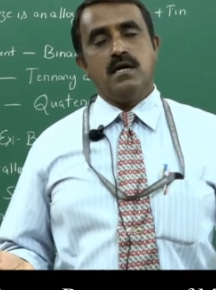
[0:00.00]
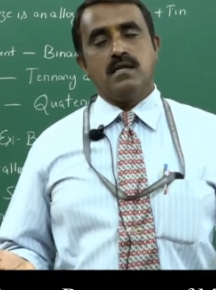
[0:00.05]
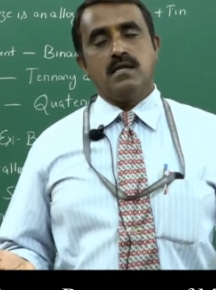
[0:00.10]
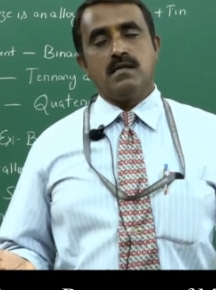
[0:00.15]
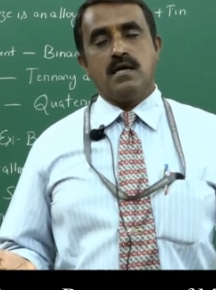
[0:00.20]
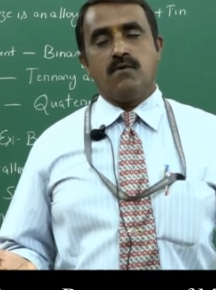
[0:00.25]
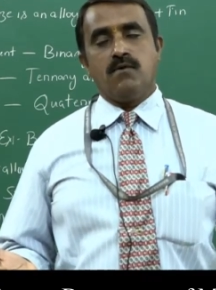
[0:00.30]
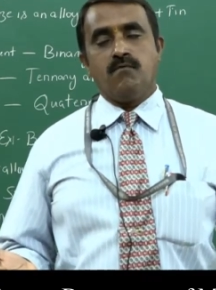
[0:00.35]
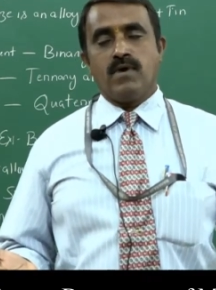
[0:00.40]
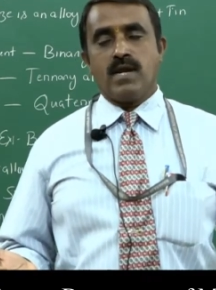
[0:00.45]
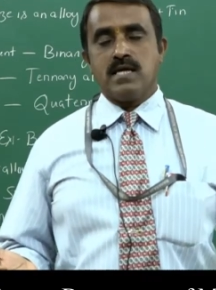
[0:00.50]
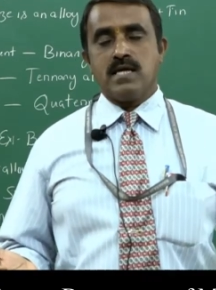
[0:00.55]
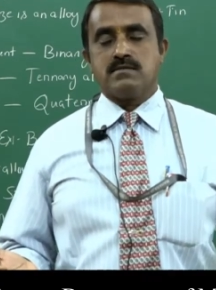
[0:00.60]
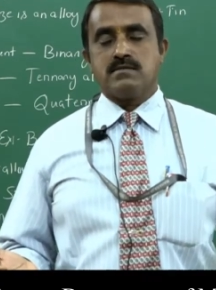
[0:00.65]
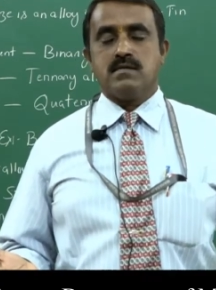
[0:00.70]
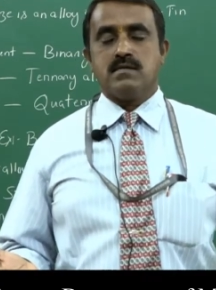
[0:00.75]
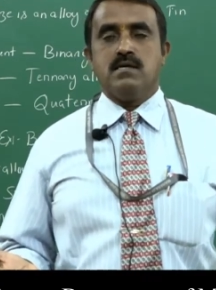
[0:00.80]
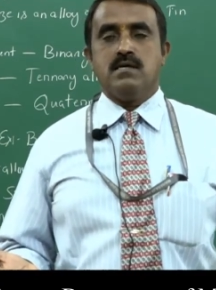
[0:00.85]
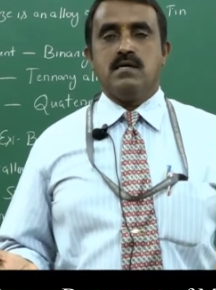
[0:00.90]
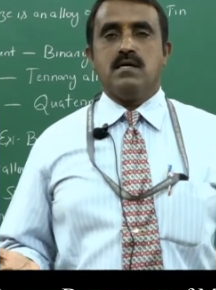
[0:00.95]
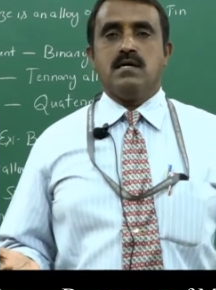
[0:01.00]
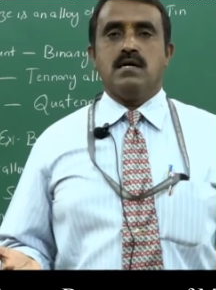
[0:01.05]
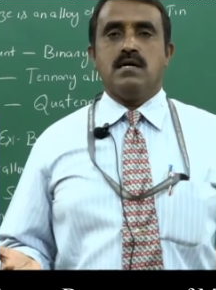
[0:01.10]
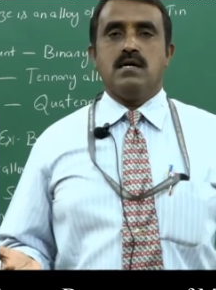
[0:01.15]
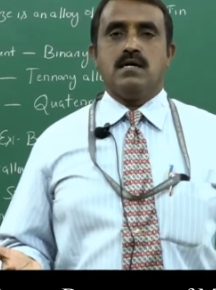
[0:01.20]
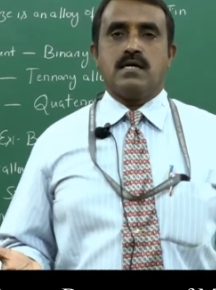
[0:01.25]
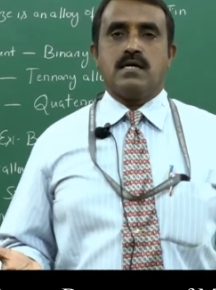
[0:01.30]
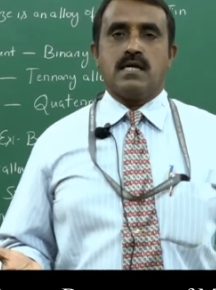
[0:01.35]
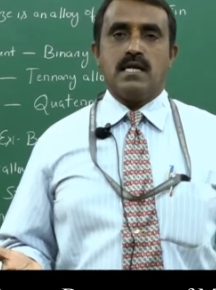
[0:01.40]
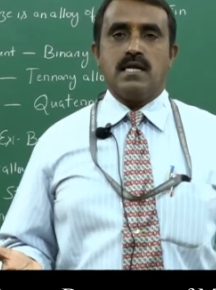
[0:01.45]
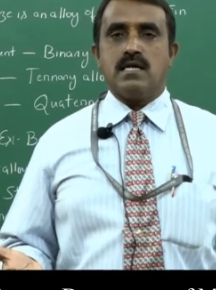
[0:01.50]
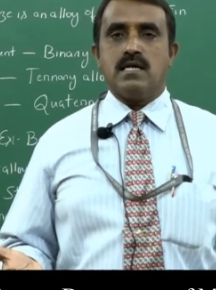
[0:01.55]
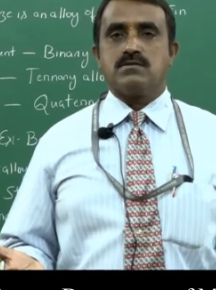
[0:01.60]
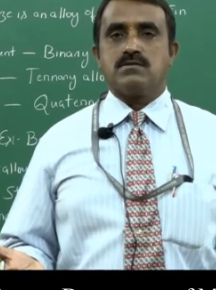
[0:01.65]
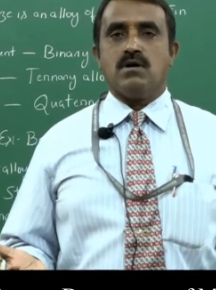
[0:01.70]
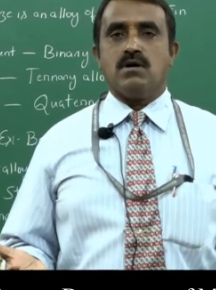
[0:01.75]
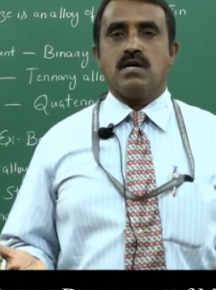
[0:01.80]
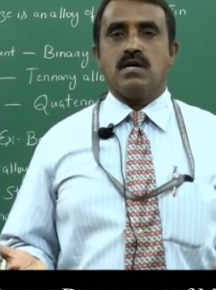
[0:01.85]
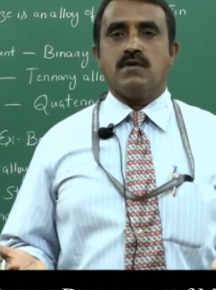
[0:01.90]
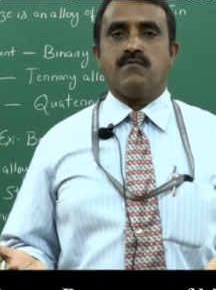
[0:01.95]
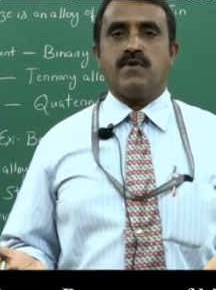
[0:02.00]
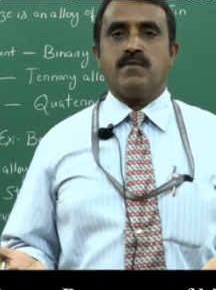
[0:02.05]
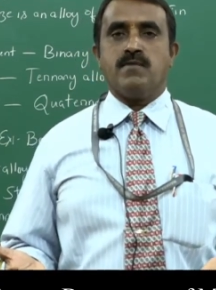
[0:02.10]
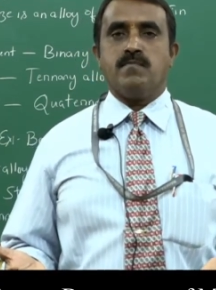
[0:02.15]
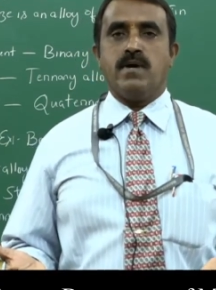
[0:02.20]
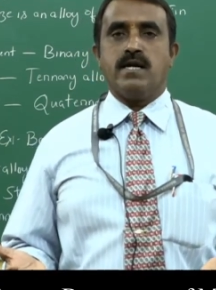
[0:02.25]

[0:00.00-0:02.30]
then whereas tin has got different